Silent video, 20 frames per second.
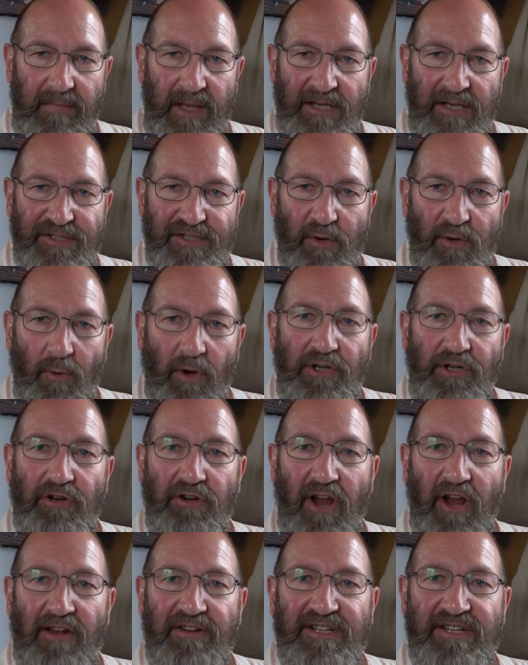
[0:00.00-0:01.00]
So what you're
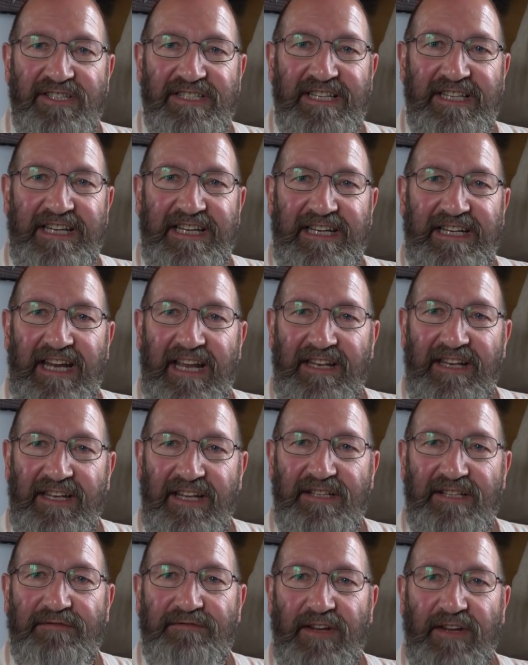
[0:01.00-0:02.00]
going to see in
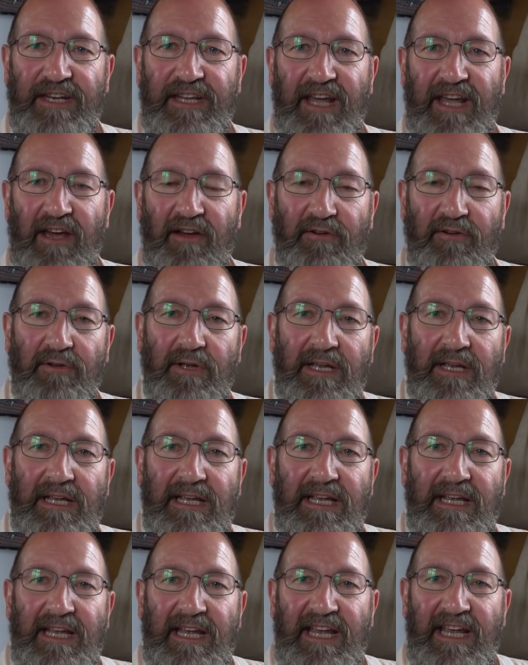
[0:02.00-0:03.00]
this video
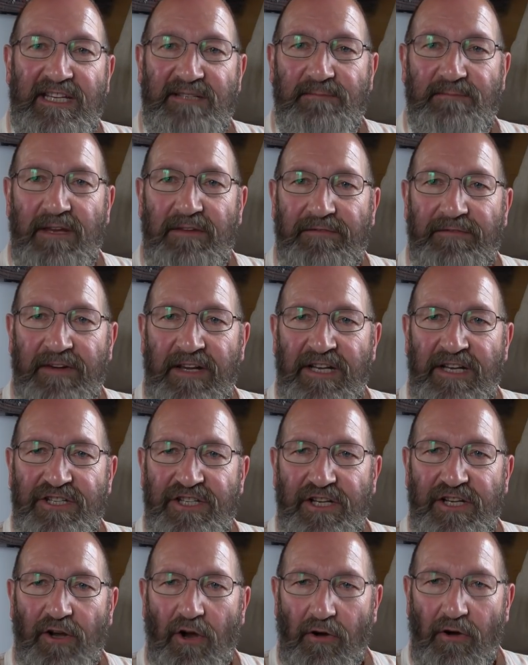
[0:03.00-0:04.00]
is me
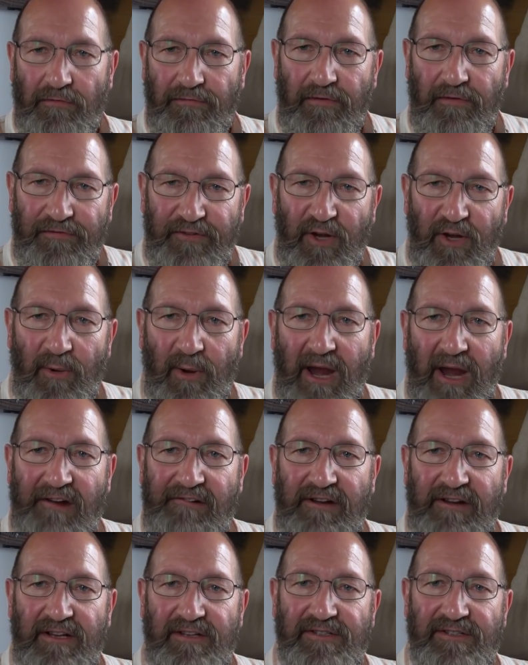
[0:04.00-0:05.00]
finishing off a few
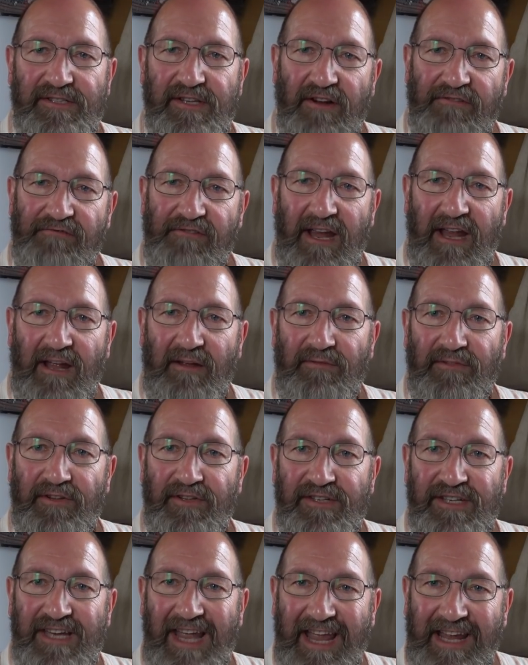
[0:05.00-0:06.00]
areas around the
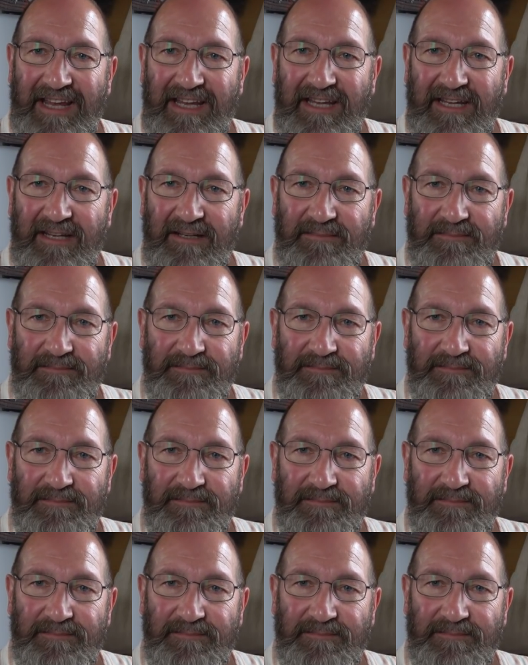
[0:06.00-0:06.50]
deck.